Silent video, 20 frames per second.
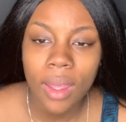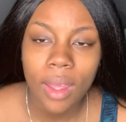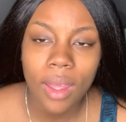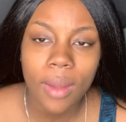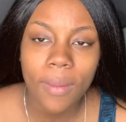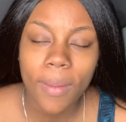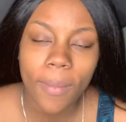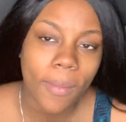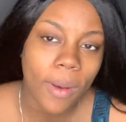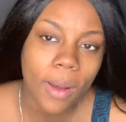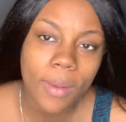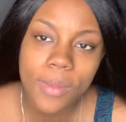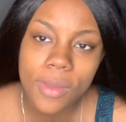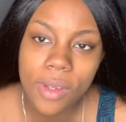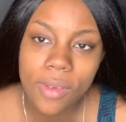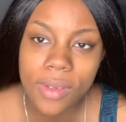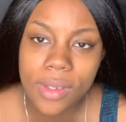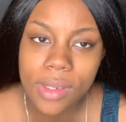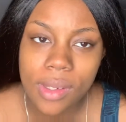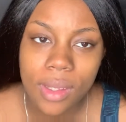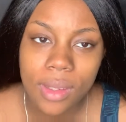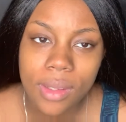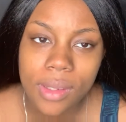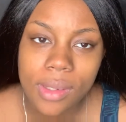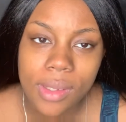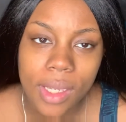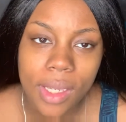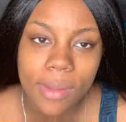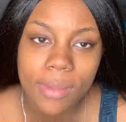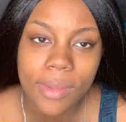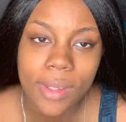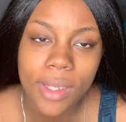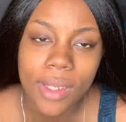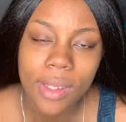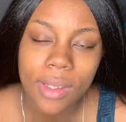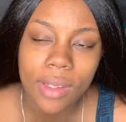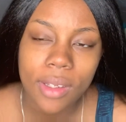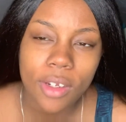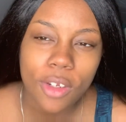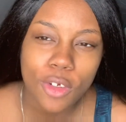And my mom's always like the same
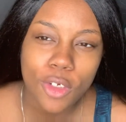thing.